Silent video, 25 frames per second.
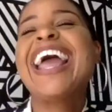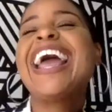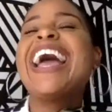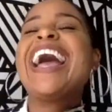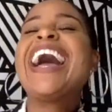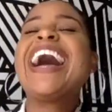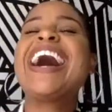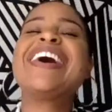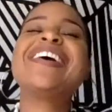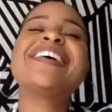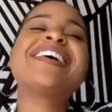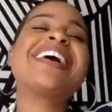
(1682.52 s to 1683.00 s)

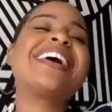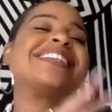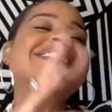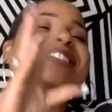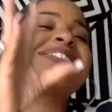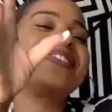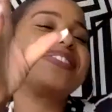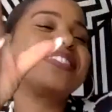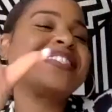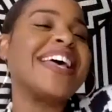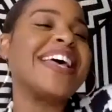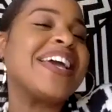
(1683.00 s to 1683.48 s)
Okay, so
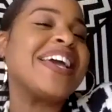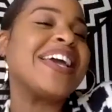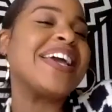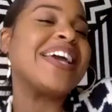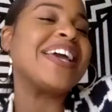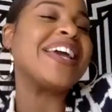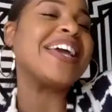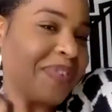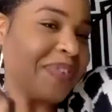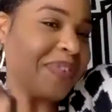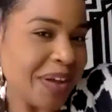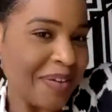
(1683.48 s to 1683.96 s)
it's like you
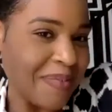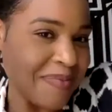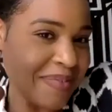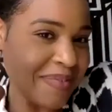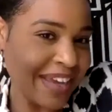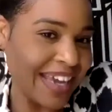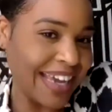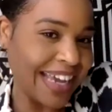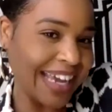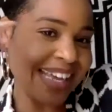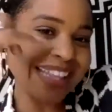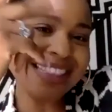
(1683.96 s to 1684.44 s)
feel
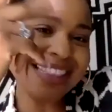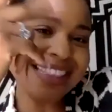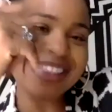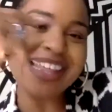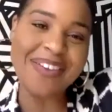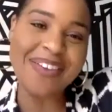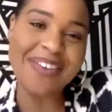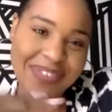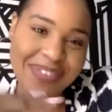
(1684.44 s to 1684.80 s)
me, they feel